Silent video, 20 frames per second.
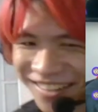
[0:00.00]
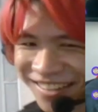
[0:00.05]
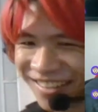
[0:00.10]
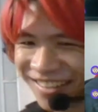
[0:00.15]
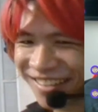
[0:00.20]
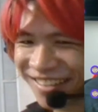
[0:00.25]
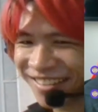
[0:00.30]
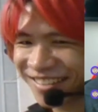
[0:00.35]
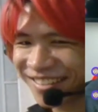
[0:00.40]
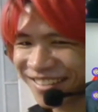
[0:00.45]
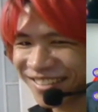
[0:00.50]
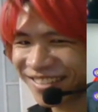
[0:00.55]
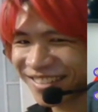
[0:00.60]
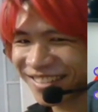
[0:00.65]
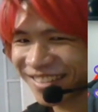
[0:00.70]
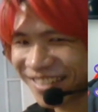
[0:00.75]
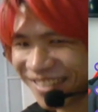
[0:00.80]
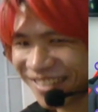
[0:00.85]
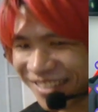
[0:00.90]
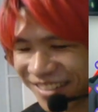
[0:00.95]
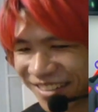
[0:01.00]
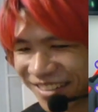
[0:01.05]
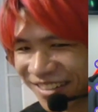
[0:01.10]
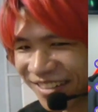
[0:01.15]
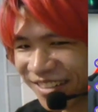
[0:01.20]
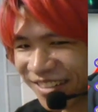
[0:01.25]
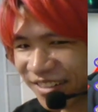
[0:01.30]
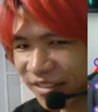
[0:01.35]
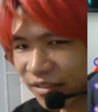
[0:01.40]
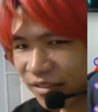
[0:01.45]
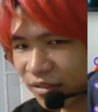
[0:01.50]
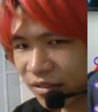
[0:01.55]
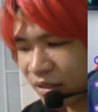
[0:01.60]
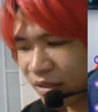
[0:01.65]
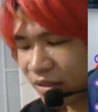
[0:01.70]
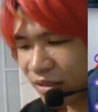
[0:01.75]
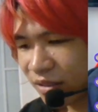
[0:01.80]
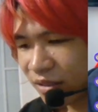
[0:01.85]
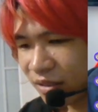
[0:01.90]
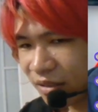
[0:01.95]

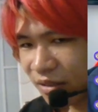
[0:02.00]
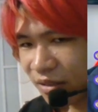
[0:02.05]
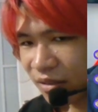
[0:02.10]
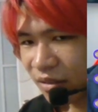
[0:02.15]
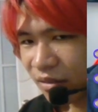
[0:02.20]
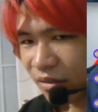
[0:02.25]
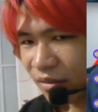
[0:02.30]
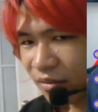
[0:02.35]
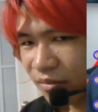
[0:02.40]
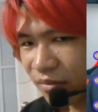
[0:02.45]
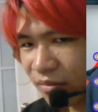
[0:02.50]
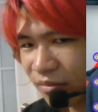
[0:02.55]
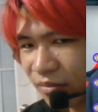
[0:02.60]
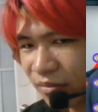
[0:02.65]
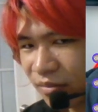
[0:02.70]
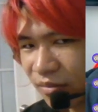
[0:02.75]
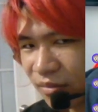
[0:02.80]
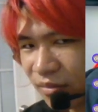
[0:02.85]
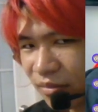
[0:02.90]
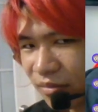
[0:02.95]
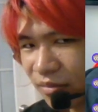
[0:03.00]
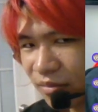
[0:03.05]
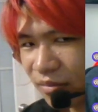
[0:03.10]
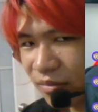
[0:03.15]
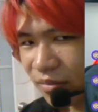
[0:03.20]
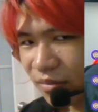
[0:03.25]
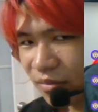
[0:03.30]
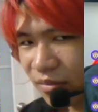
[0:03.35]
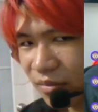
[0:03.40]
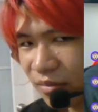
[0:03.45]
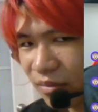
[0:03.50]
(silent)